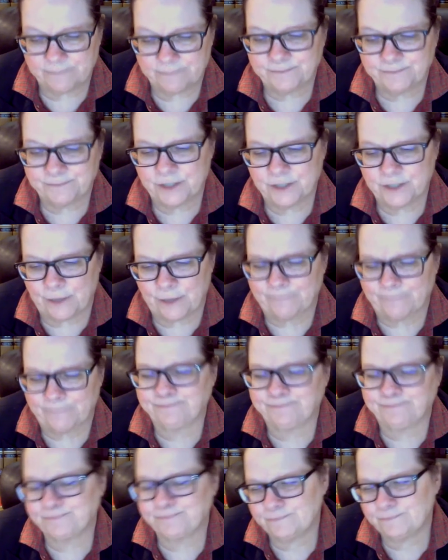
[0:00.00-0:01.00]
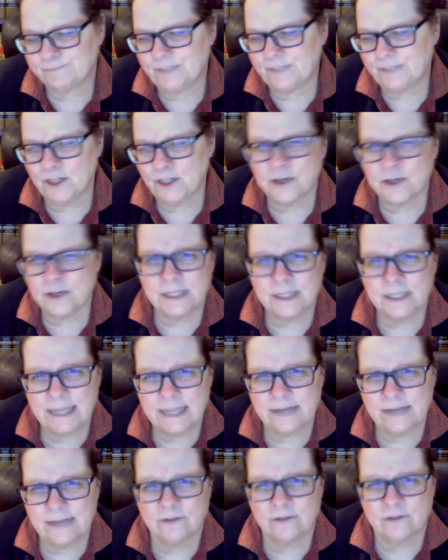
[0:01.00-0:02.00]
So you're going to
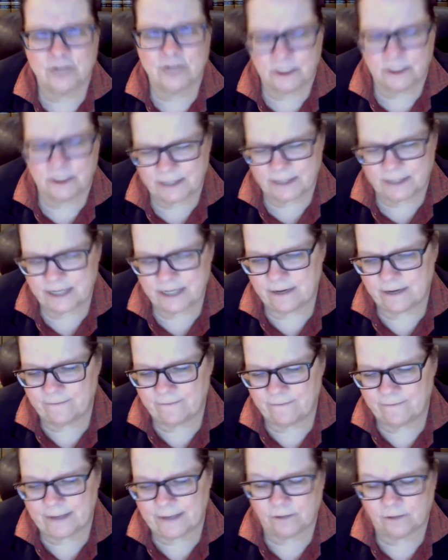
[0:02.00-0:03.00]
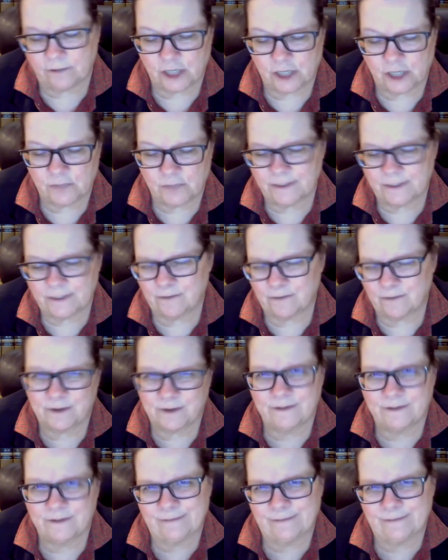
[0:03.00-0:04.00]
take your judgment. Let's say you got a final judgment. So what are
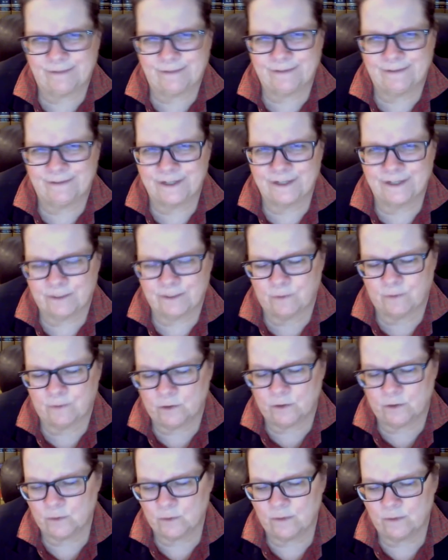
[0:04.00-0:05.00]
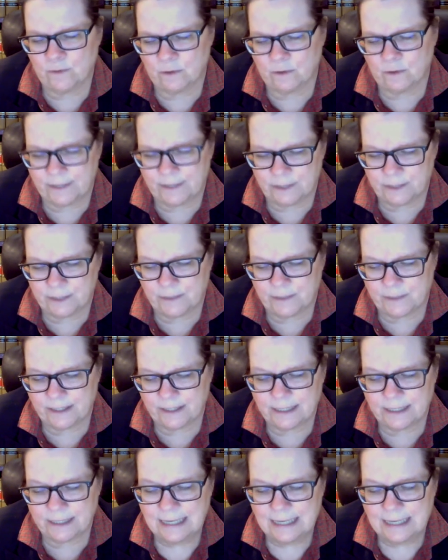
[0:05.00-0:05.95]
the nuts and bolts? What do I do with it?